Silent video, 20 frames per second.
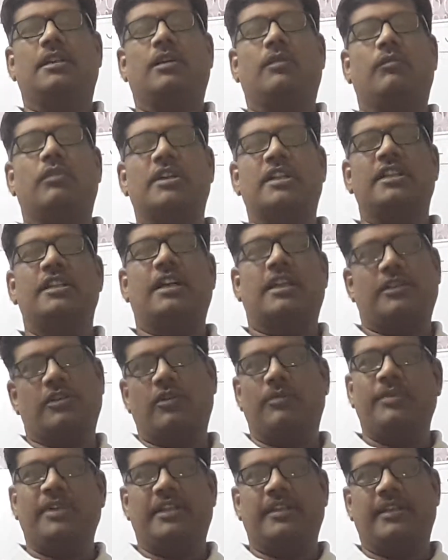What is the
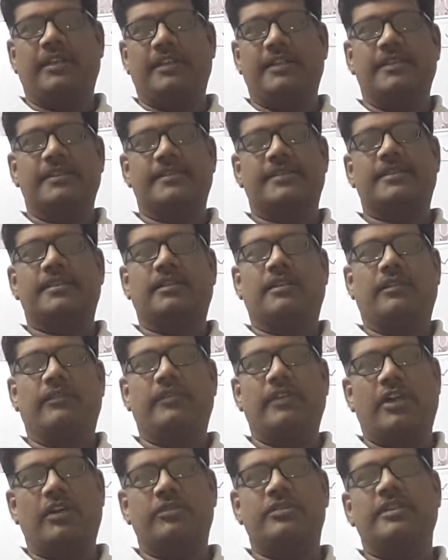atomic radius?
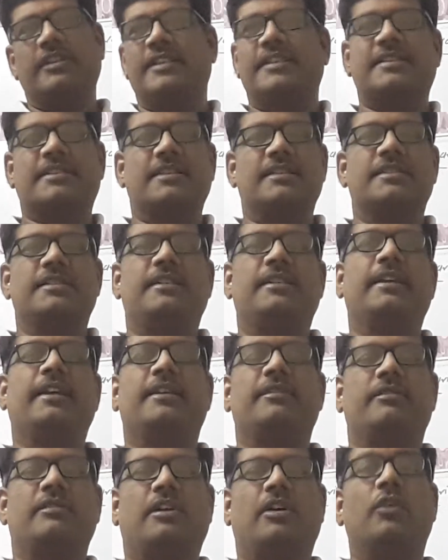We have to discuss,
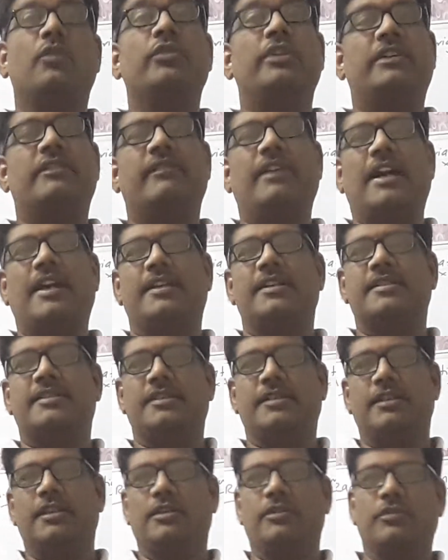then how it
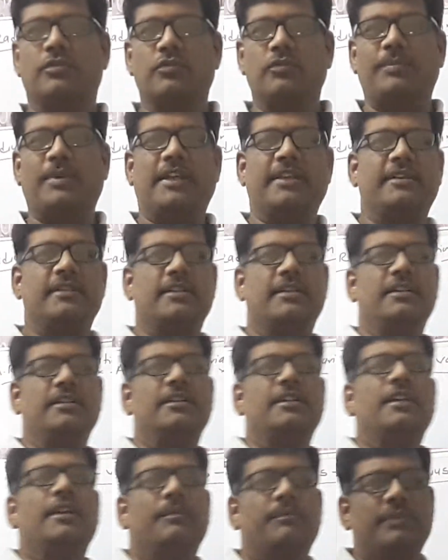varies in the group and
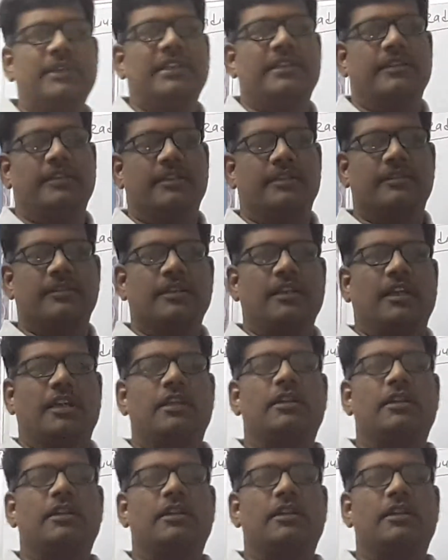the period.